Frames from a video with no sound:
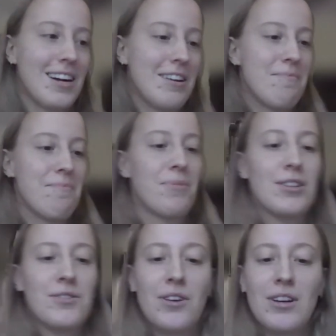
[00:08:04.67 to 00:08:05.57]
Um, but
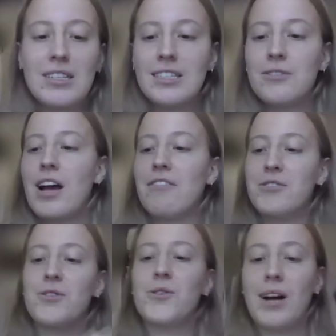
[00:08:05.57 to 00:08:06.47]
as far as you have
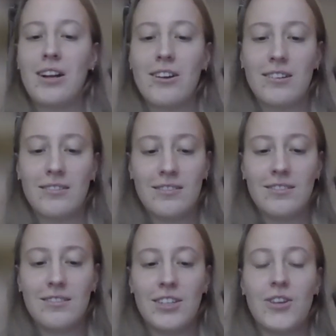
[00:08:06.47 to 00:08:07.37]
to acquire
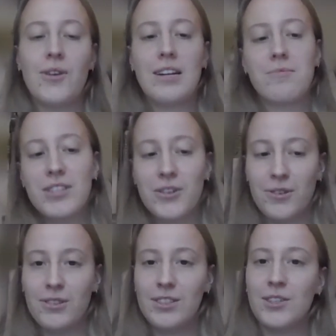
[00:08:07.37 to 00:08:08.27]
the correct materials.